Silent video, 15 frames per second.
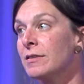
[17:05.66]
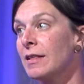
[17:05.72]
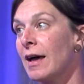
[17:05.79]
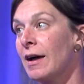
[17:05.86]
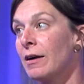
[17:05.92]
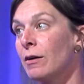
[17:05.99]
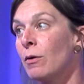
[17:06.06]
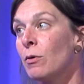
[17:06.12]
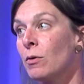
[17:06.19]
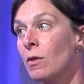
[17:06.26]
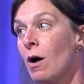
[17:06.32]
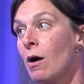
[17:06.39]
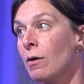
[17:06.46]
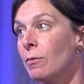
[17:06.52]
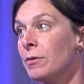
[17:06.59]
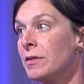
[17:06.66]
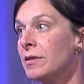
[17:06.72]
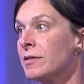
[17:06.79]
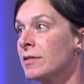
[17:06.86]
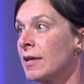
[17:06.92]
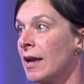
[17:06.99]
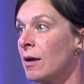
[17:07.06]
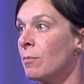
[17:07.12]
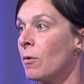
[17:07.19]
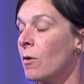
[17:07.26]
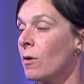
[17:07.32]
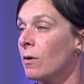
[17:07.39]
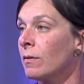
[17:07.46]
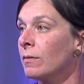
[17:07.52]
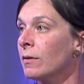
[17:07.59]
that go along with this
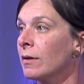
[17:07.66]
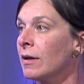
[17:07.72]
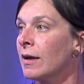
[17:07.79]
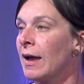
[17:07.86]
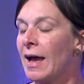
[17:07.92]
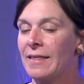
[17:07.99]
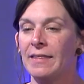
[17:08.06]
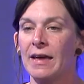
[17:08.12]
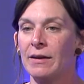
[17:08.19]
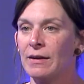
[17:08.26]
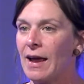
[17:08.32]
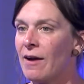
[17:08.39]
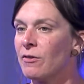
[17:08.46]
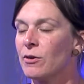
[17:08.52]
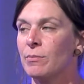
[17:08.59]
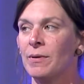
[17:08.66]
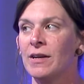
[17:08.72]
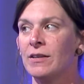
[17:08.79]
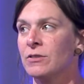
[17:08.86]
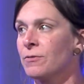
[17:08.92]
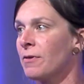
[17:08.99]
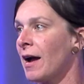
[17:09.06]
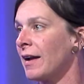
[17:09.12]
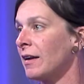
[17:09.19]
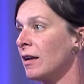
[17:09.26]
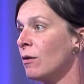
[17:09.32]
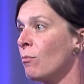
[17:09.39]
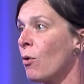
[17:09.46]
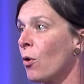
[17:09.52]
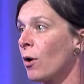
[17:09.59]
table. And then everybody's
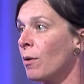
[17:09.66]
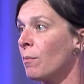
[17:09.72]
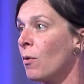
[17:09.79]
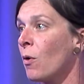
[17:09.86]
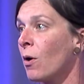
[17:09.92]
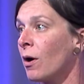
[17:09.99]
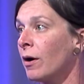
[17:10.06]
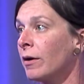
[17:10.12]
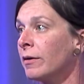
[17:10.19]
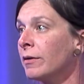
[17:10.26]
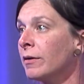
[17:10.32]
finding more and more.